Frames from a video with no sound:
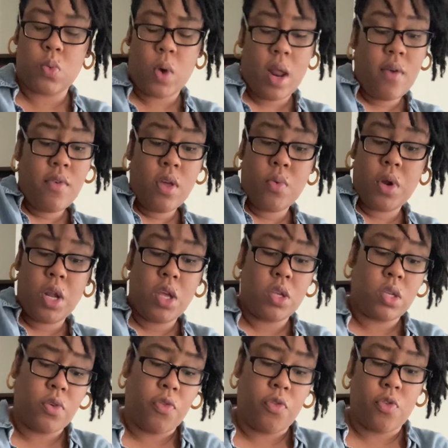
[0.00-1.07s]
whatever you want to
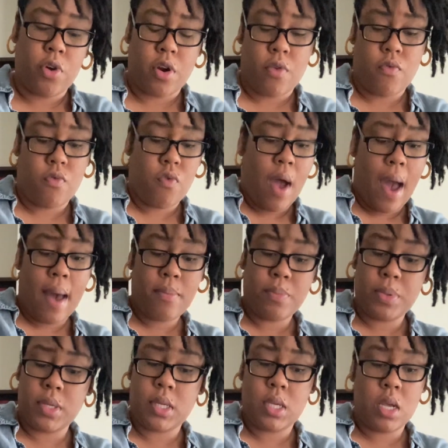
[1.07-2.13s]
use it for,
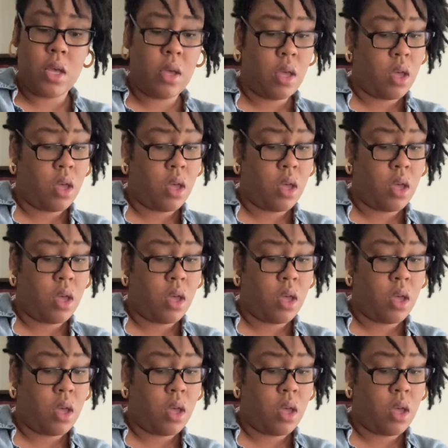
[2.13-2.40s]
wraps.